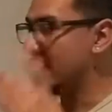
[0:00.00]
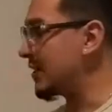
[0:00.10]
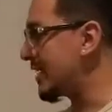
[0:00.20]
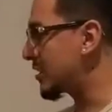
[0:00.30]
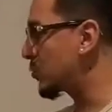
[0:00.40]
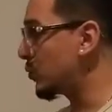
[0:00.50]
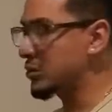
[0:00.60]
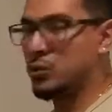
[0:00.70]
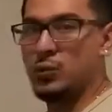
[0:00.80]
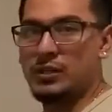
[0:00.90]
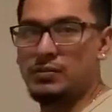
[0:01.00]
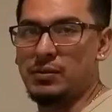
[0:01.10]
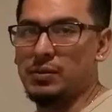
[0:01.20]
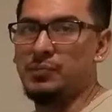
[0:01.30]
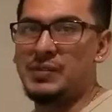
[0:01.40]
That's 120
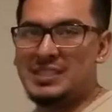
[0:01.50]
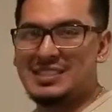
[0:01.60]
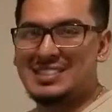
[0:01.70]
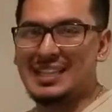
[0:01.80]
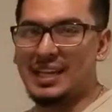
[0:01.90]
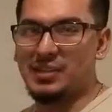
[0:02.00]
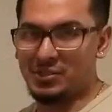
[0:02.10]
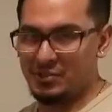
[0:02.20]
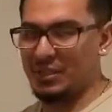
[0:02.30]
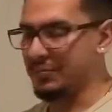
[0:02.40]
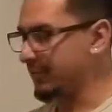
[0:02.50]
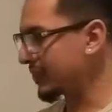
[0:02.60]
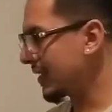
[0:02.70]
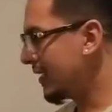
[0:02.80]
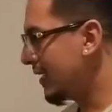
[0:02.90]
volt. That's standard, right?
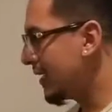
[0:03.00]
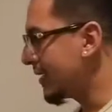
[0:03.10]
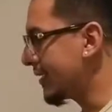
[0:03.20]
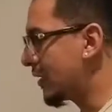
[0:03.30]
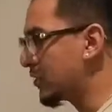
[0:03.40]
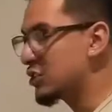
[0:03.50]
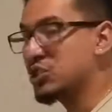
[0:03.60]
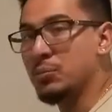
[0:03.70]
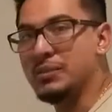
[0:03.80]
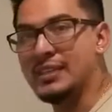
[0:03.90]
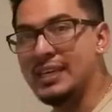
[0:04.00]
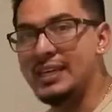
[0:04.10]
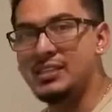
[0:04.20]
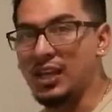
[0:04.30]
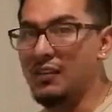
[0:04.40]
Now there's some
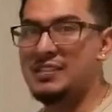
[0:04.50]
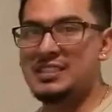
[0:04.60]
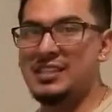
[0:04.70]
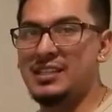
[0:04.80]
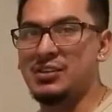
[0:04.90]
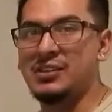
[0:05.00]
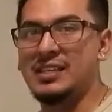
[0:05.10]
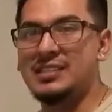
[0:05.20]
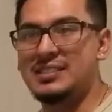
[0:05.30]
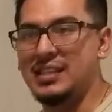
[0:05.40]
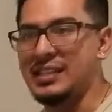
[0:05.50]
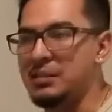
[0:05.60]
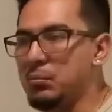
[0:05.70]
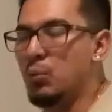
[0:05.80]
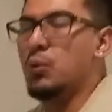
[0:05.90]
things. Obviously, there are things that need
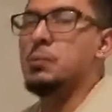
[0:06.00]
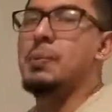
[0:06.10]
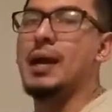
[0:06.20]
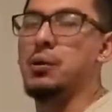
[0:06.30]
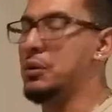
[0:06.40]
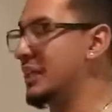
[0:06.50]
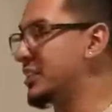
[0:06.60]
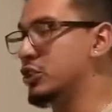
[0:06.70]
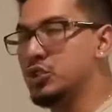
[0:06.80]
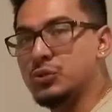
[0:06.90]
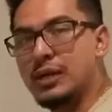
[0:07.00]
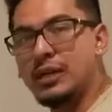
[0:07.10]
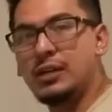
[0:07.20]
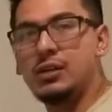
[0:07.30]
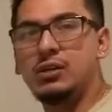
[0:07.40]
more power, like your
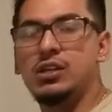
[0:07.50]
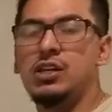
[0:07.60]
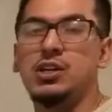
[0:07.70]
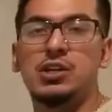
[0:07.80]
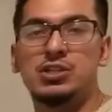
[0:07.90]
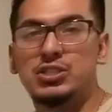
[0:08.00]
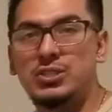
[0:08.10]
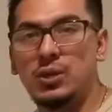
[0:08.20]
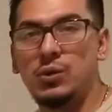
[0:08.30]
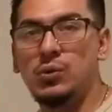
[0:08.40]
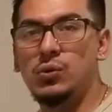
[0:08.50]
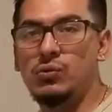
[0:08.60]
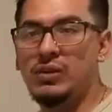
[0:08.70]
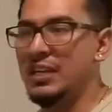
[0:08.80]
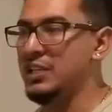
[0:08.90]
dryer, your
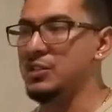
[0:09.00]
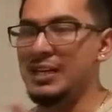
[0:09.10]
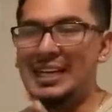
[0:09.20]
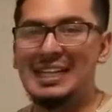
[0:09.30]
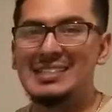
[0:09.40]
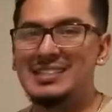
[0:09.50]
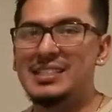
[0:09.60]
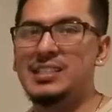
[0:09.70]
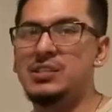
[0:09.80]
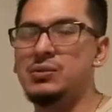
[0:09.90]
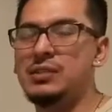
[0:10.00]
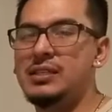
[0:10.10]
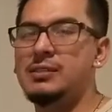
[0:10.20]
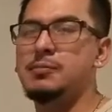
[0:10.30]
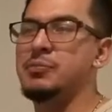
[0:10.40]
stove, your AC
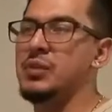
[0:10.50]
unit,